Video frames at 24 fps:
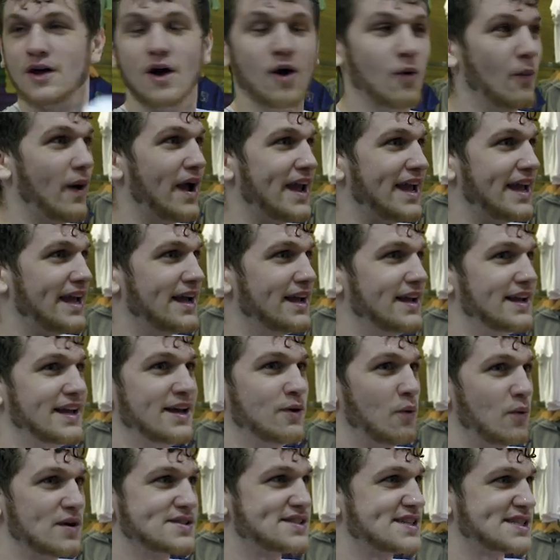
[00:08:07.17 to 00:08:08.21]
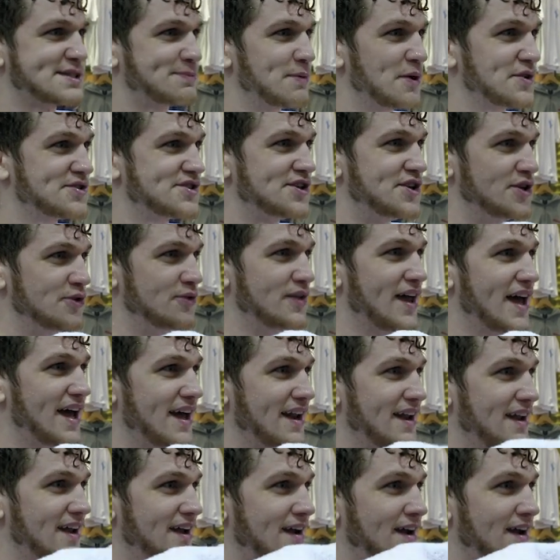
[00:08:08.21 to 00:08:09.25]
Oh wait, it wasn't supposed to do that?